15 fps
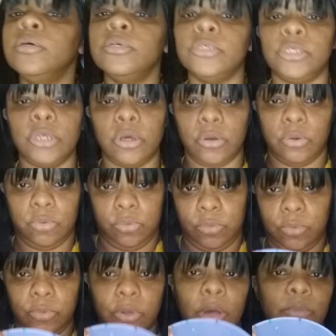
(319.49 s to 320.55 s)
So,
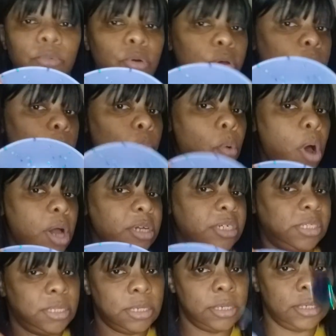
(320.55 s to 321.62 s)
I'm going to wash
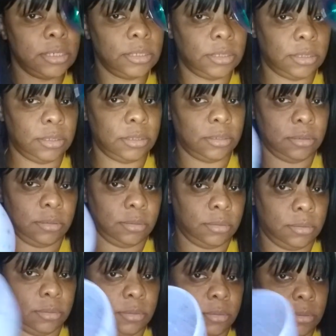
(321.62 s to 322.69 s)
these
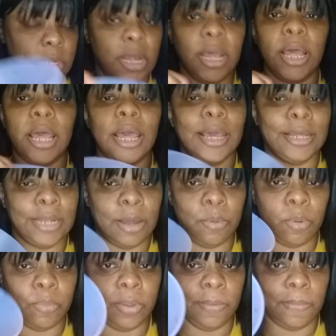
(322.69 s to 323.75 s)
and I'm
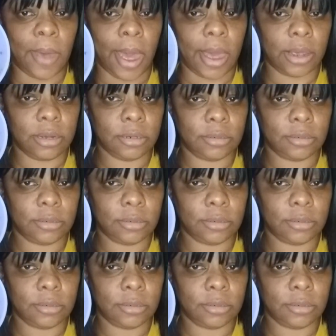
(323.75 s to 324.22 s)
going to be back.